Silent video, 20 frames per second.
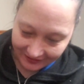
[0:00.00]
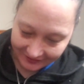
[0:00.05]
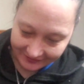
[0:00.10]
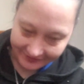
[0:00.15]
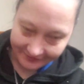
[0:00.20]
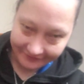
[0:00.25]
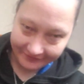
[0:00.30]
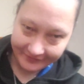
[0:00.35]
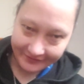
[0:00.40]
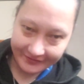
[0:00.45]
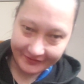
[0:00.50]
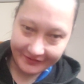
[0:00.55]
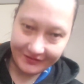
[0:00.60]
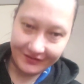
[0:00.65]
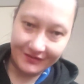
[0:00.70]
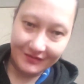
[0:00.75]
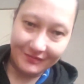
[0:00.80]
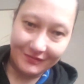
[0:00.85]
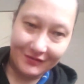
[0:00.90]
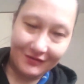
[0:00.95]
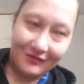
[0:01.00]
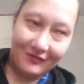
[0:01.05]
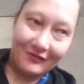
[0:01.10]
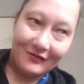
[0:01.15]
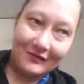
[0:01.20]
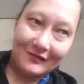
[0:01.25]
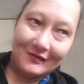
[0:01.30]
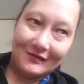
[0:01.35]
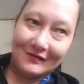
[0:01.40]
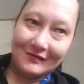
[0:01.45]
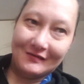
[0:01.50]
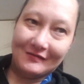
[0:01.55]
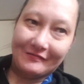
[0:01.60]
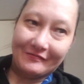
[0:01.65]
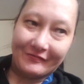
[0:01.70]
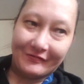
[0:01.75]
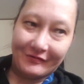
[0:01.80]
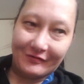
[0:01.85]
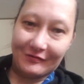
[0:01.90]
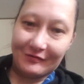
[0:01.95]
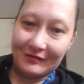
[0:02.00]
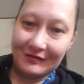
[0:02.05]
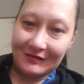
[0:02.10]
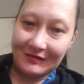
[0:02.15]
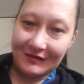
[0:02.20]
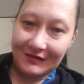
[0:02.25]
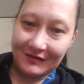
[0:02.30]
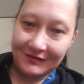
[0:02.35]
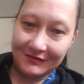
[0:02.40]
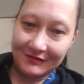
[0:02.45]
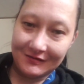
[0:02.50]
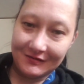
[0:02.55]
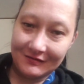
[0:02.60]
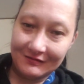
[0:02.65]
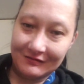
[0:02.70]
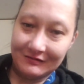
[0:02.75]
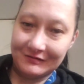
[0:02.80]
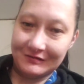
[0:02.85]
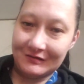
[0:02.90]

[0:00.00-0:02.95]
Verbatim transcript: I did for them and all that for what nothing.